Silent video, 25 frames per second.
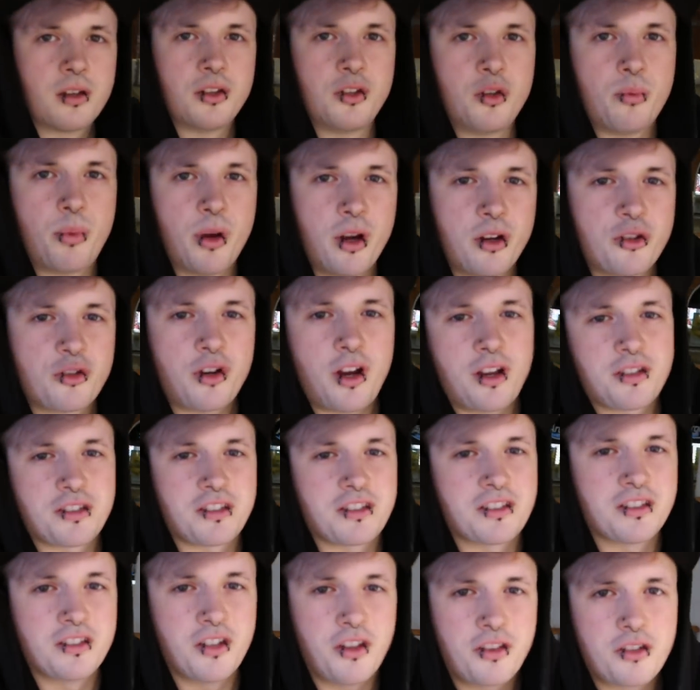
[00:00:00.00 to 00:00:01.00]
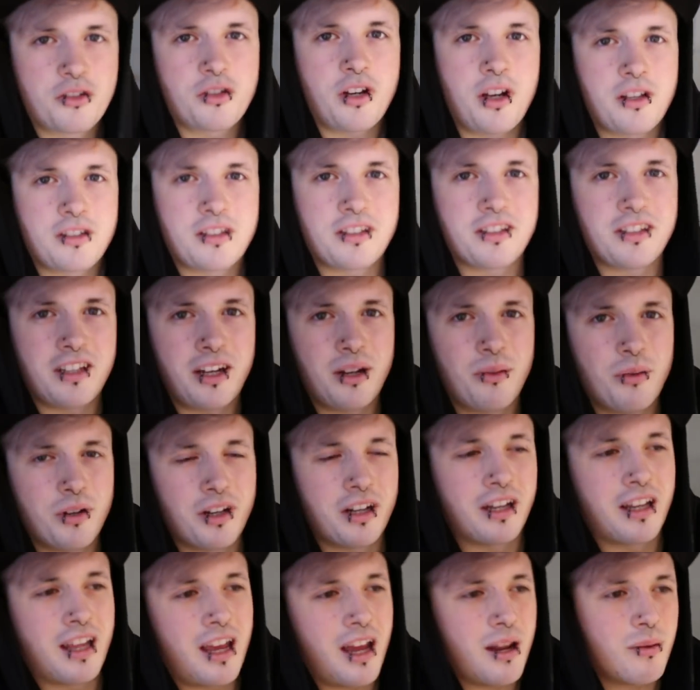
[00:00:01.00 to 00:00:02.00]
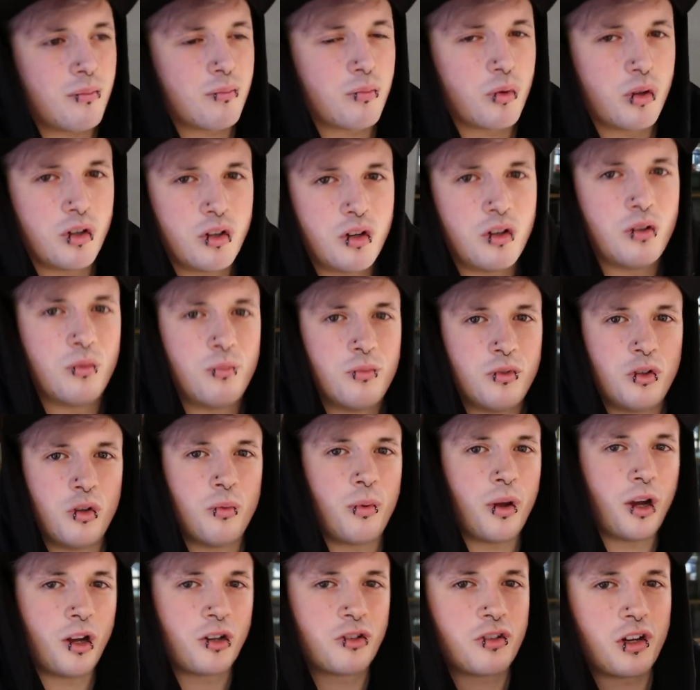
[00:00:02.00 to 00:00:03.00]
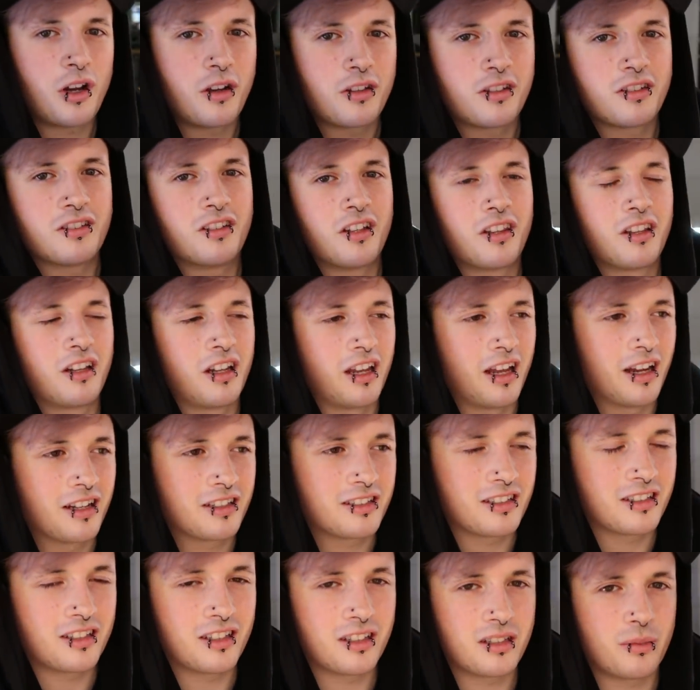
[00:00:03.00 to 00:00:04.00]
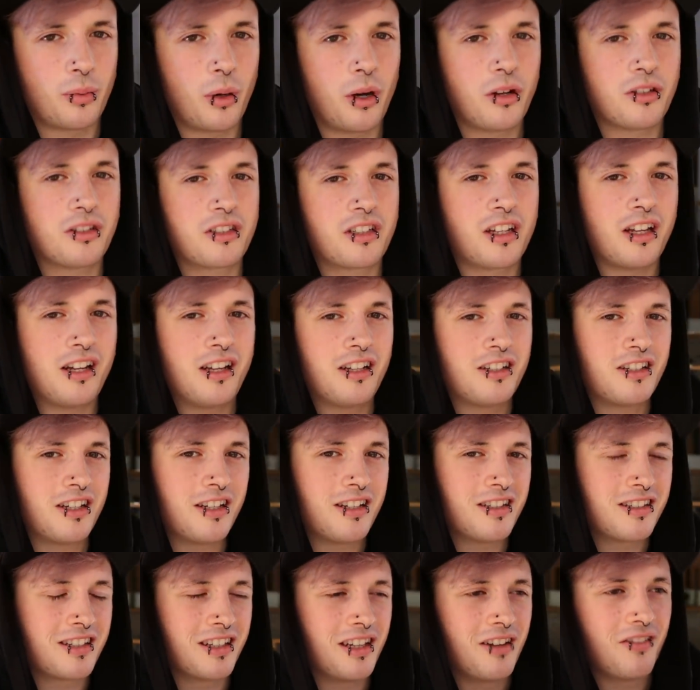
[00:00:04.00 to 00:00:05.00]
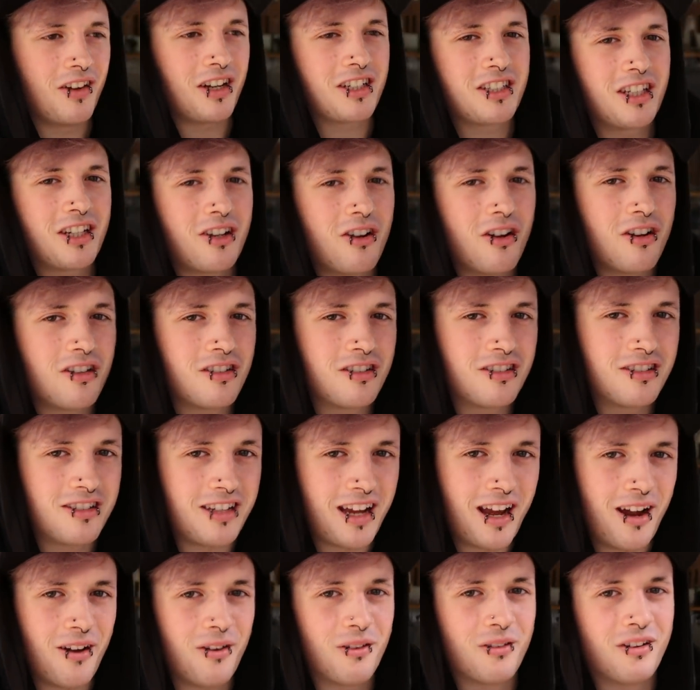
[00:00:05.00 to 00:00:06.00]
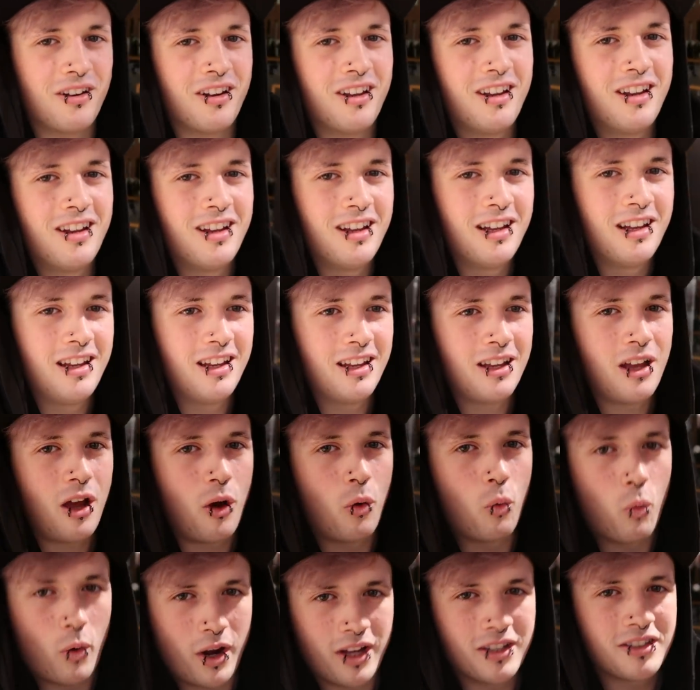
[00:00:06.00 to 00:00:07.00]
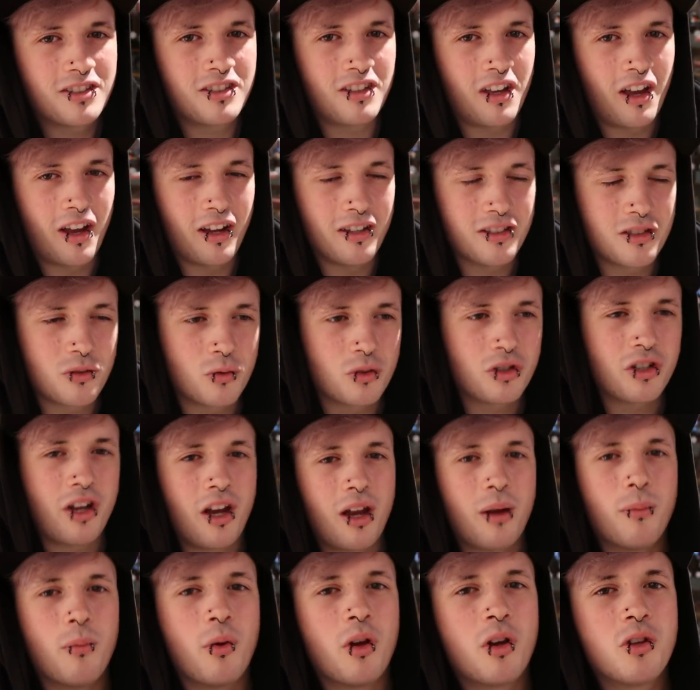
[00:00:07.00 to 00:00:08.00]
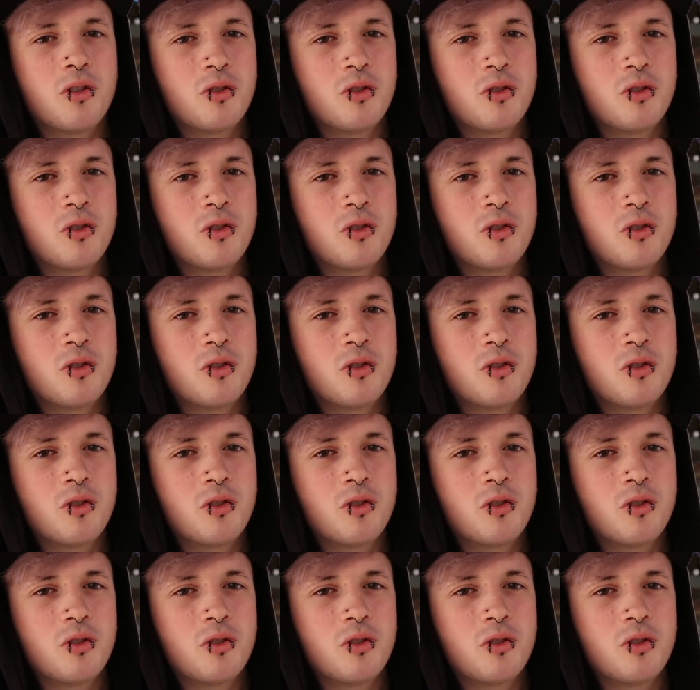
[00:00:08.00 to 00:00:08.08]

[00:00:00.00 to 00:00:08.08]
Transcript: New pair of trousers. Not the trousers that I wanted to get, but a new, new pair of trousers nonetheless. It's a pair of skinny jeans, and I've actually gone down a waist size, which I am